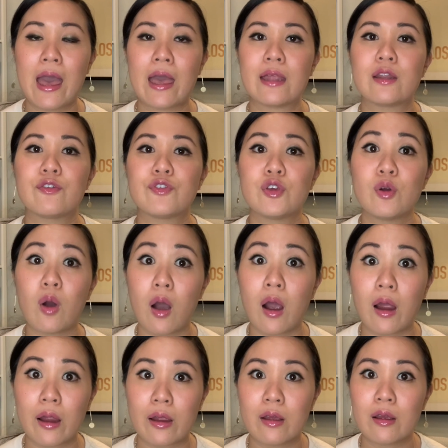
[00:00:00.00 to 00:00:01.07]
And if you're
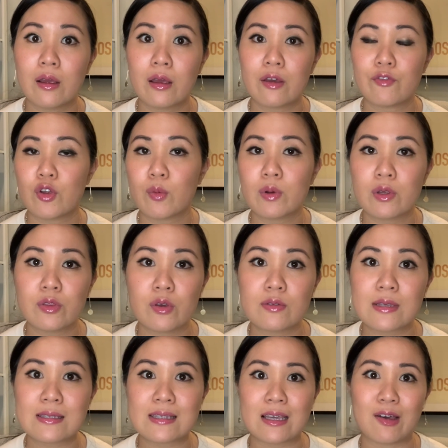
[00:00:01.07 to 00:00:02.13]
one of those
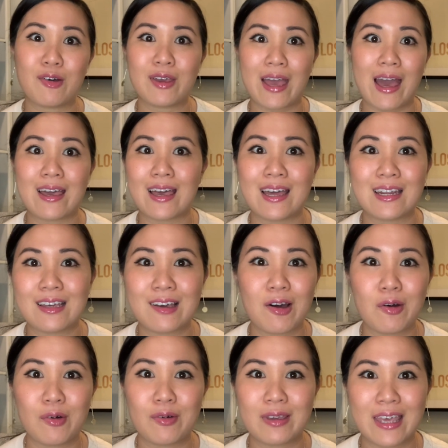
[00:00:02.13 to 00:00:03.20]
that's like, oh yeah, I gotta
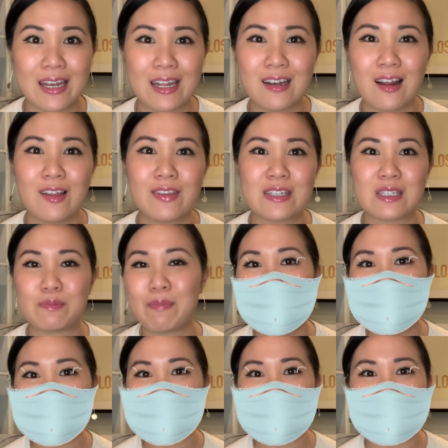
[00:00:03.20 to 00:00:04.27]
go get in on this
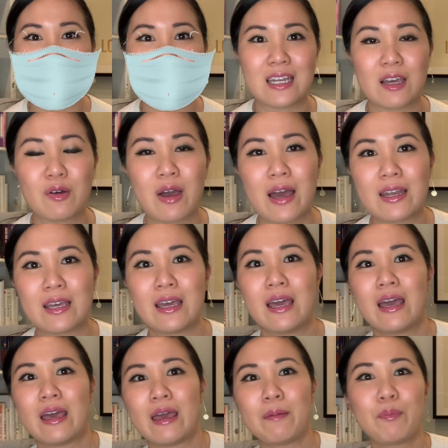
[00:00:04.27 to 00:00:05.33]
mask thing and I've gotta
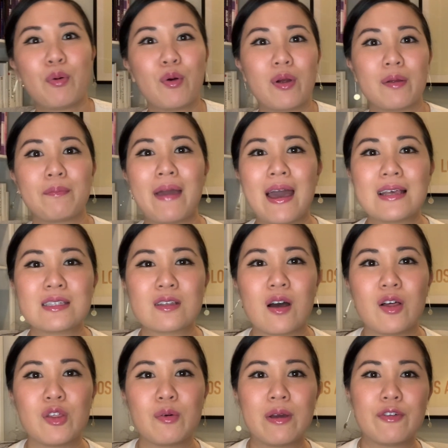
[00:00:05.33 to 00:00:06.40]
import mask
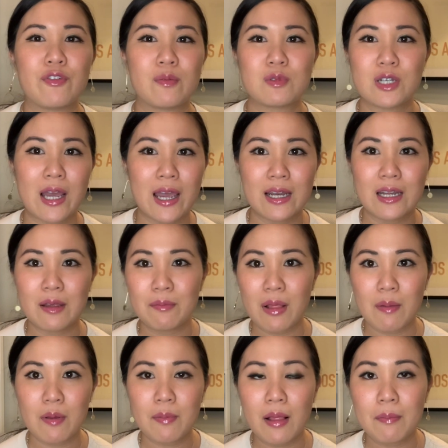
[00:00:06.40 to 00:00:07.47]
all the way from China and
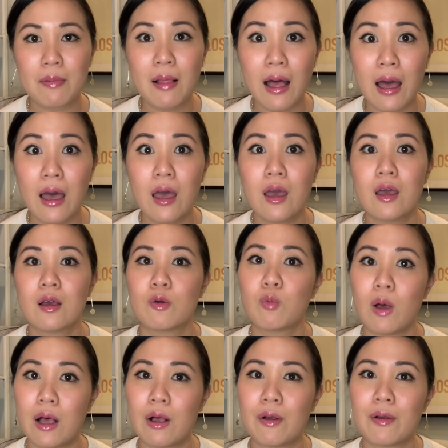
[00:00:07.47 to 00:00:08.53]
blah, blah, blah, blah.
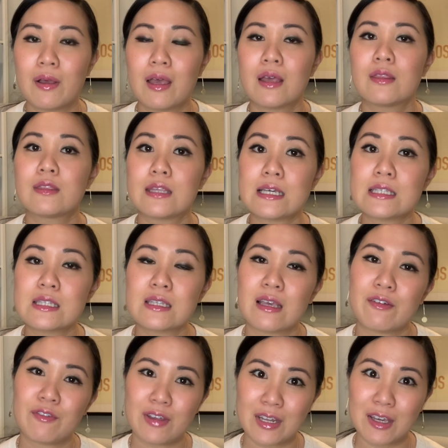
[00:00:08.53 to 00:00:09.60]
Well, this
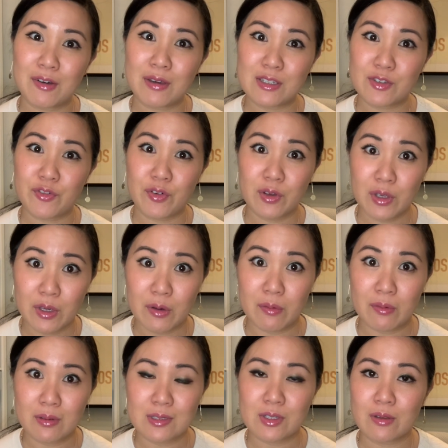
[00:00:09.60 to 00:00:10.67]
video is for
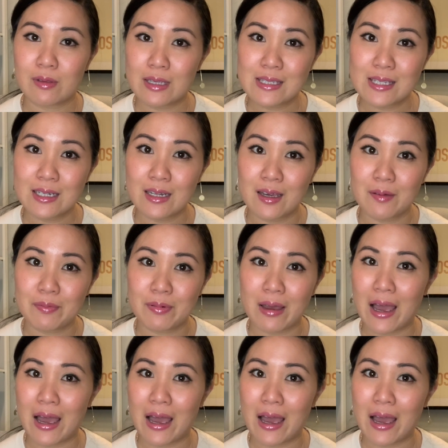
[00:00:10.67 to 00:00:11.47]
you. listen up.